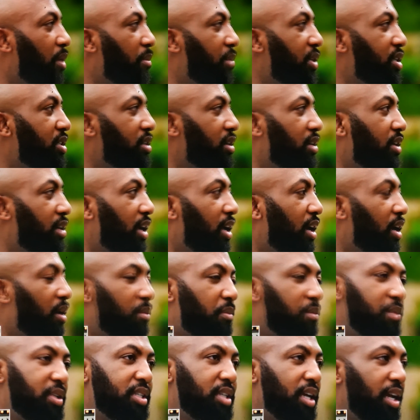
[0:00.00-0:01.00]
When I meet your dad, I'm
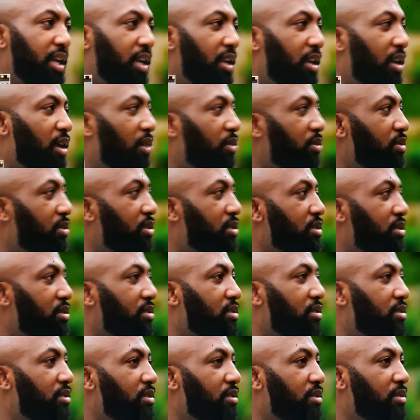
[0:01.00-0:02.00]
gonna be taking notes.